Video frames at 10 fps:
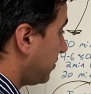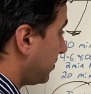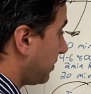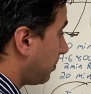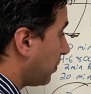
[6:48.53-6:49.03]

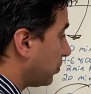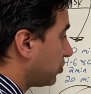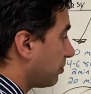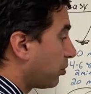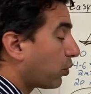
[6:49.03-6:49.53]
most
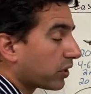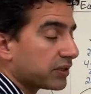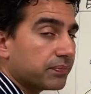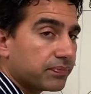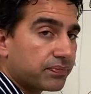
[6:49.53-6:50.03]
important.
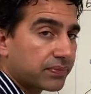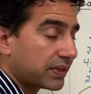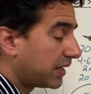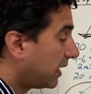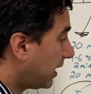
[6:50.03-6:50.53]

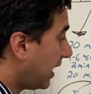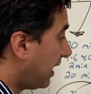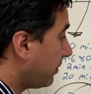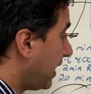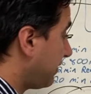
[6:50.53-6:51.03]
I
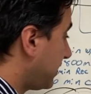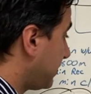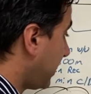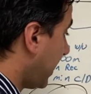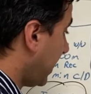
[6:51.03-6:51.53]
would have to
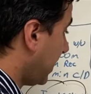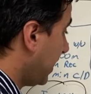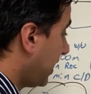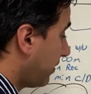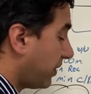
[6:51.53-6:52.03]
say,
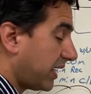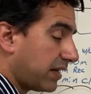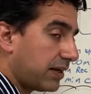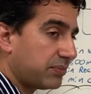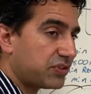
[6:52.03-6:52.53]
when it
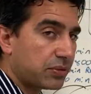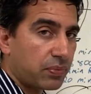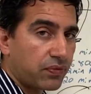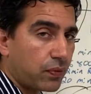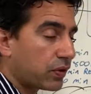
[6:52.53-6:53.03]
comes to
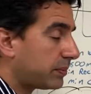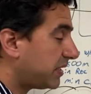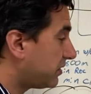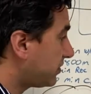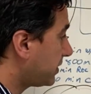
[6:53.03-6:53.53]

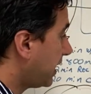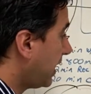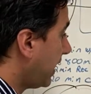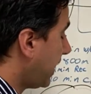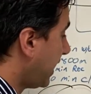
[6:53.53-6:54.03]
performance
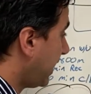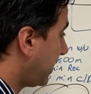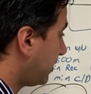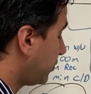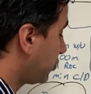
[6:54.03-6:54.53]

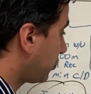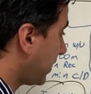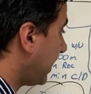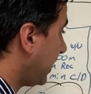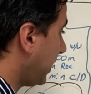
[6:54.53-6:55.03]
and
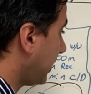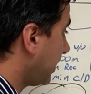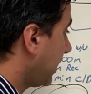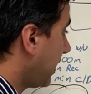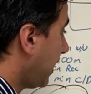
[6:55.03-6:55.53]
training,
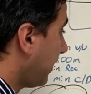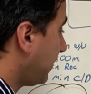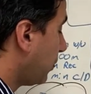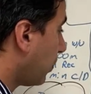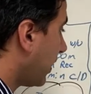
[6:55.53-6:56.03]
if you
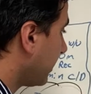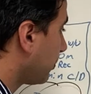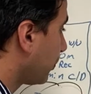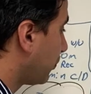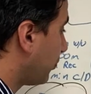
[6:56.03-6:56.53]
want
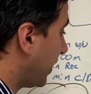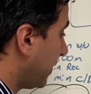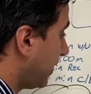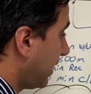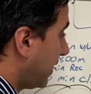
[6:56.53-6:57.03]
improvement,
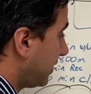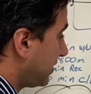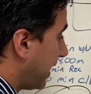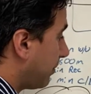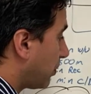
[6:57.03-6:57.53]

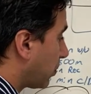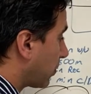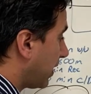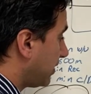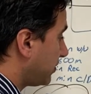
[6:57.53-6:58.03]
tempo
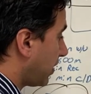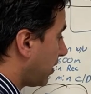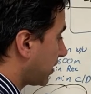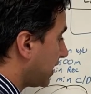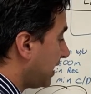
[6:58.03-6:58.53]
runs are
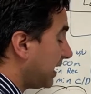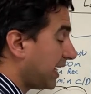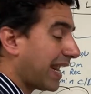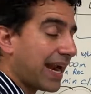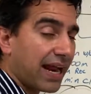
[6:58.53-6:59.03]
key.
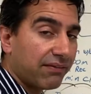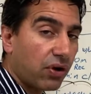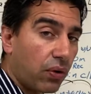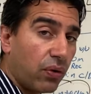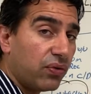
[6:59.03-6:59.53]
And I have a
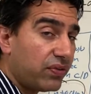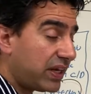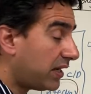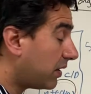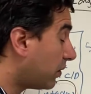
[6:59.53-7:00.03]
whole
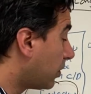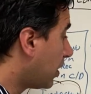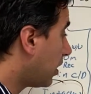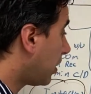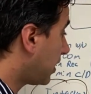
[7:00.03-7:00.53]
video
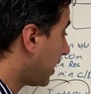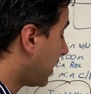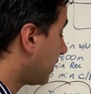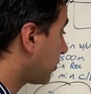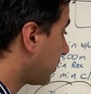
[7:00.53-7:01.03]
on how to
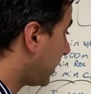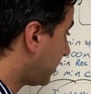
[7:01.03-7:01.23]
create a